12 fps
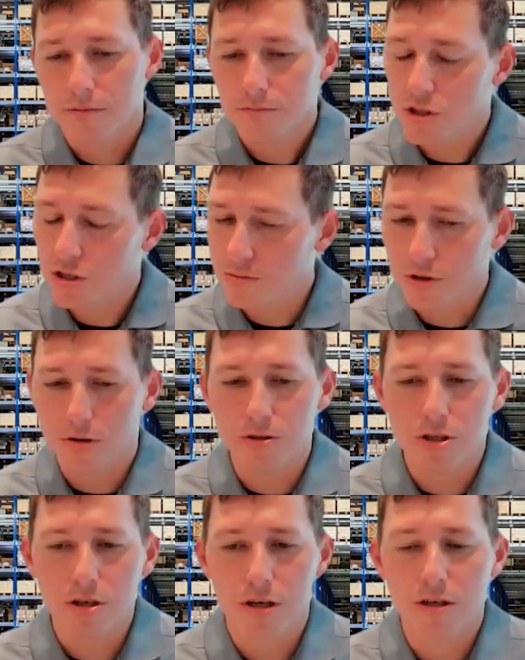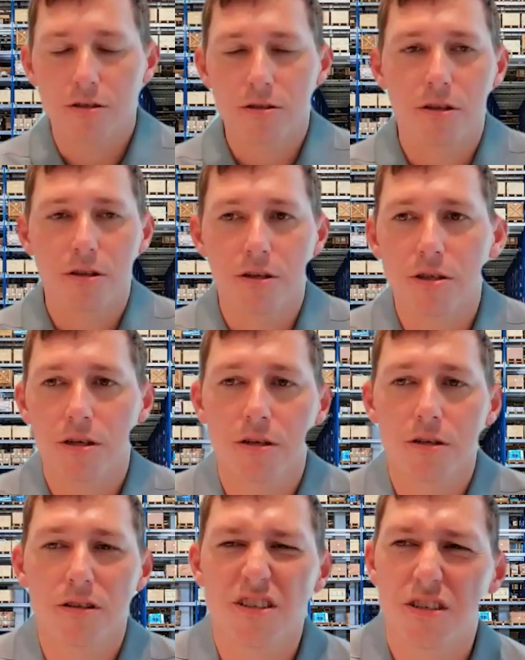just going straight into the
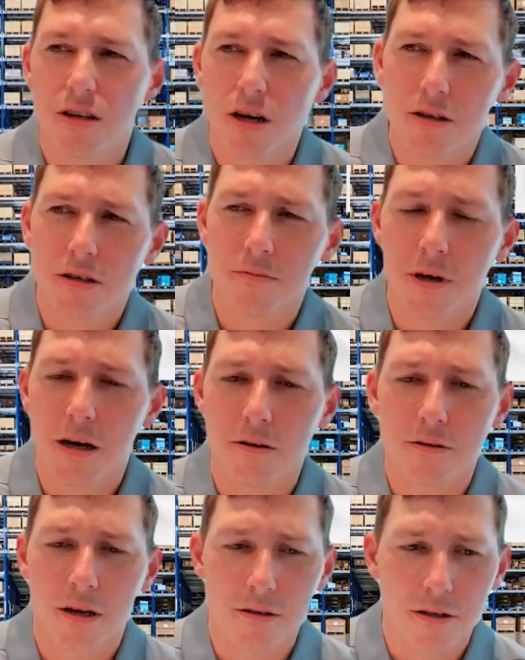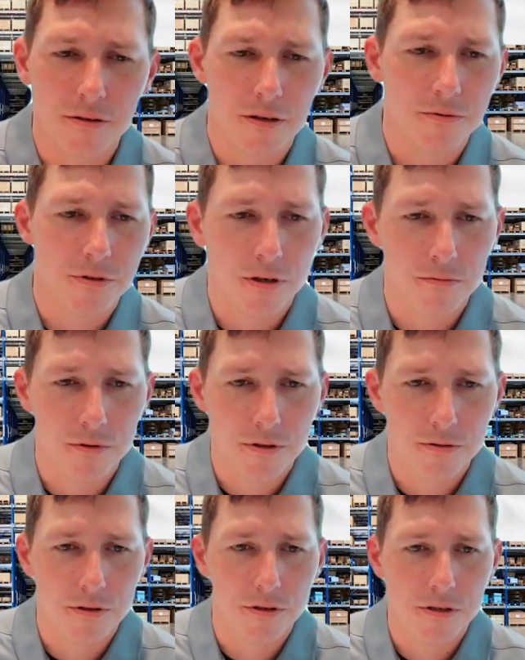agenda, let's talk about, and Lily, we'll start with
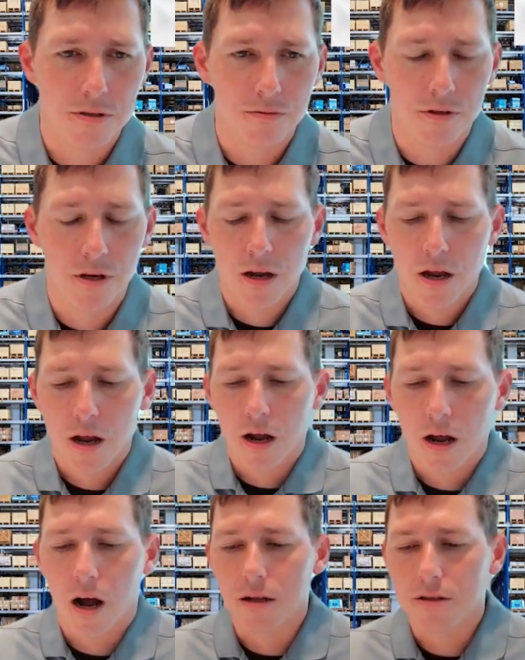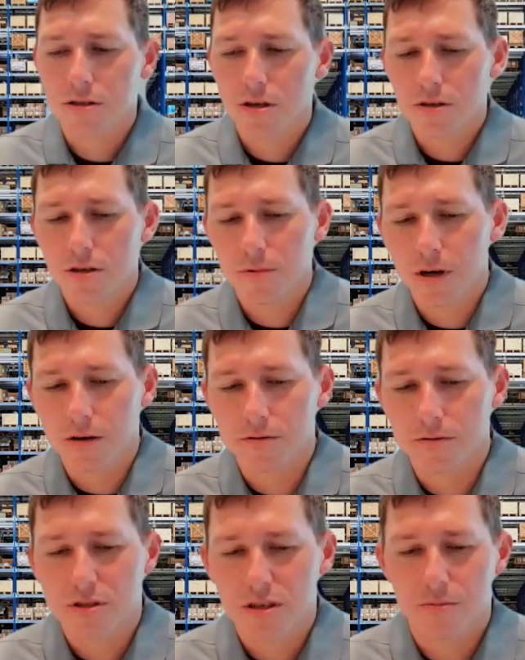you on this one. Let's talk
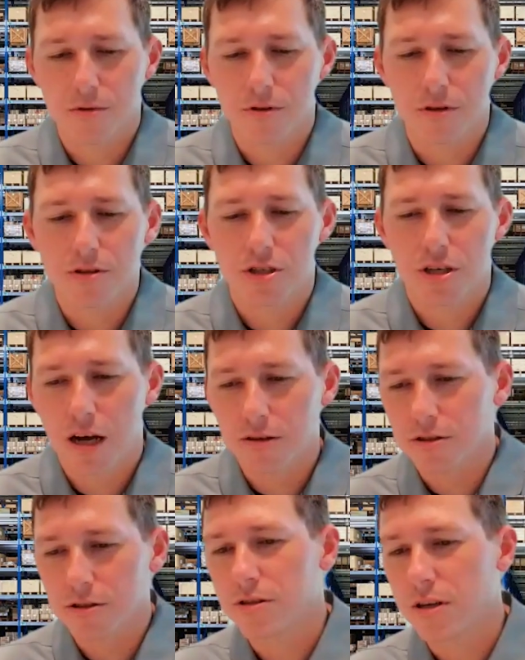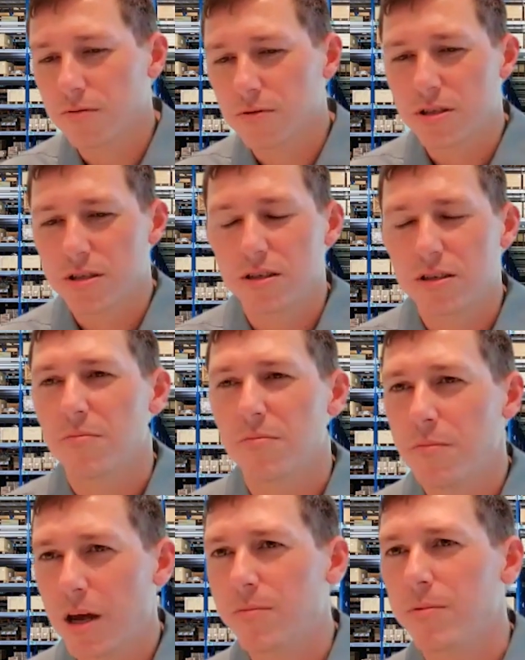about some of the challenges that we're seeing that
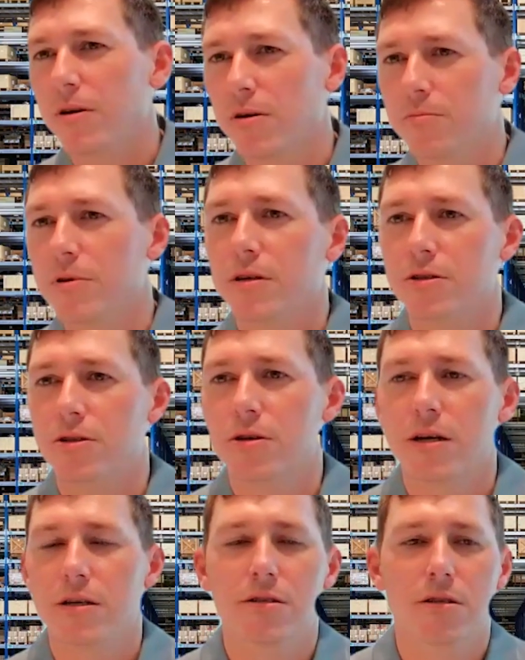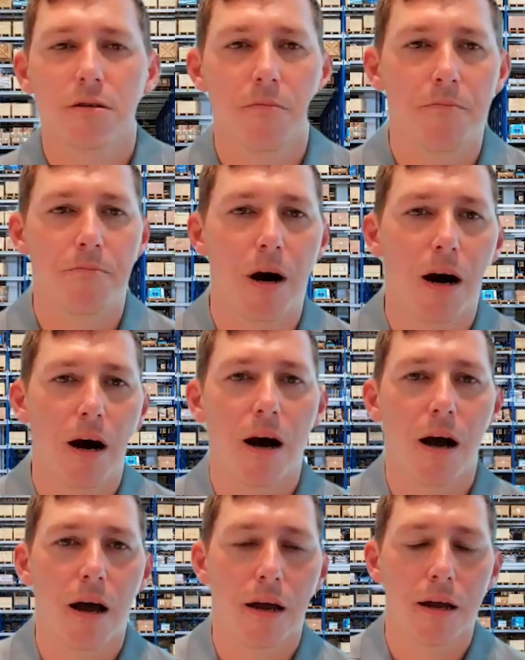maybe aren't being addressed
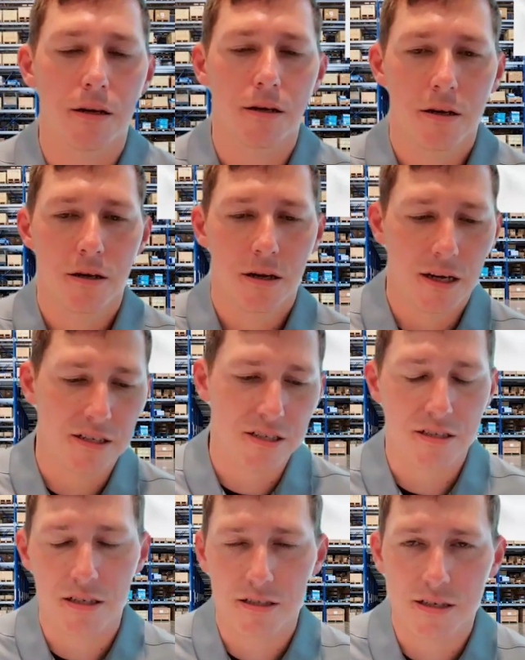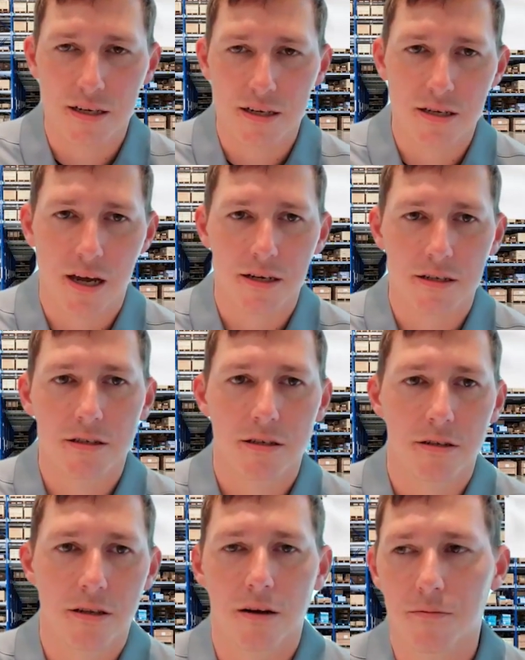by existing tech stacks
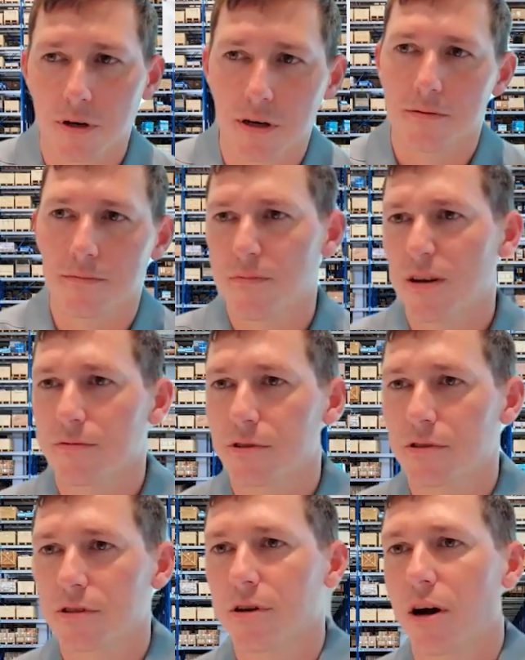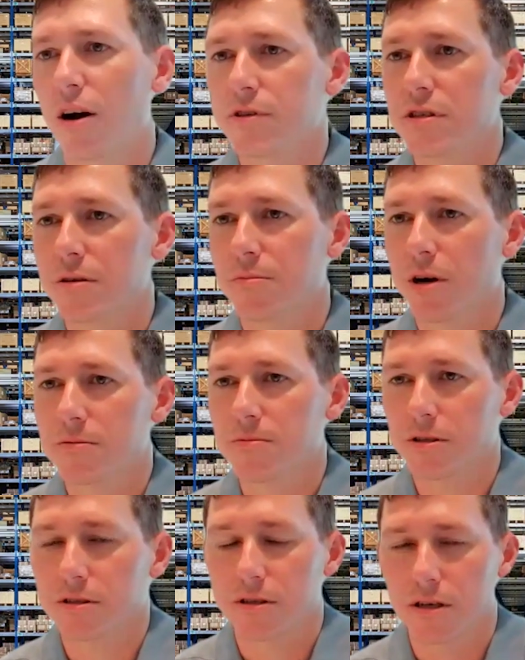that we often see
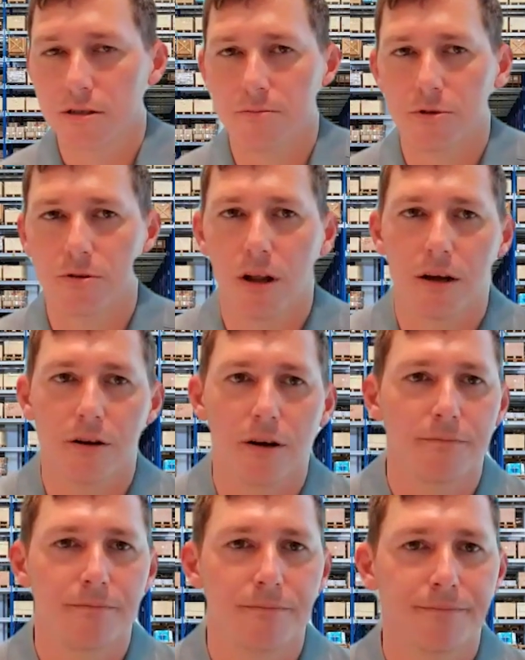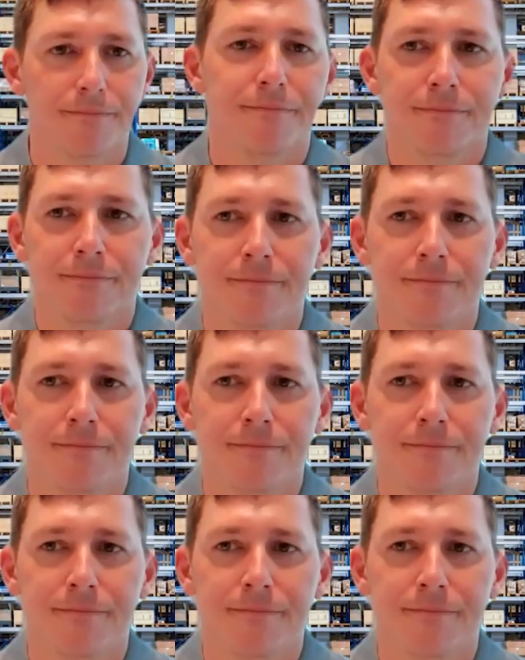prospects and customers rely on.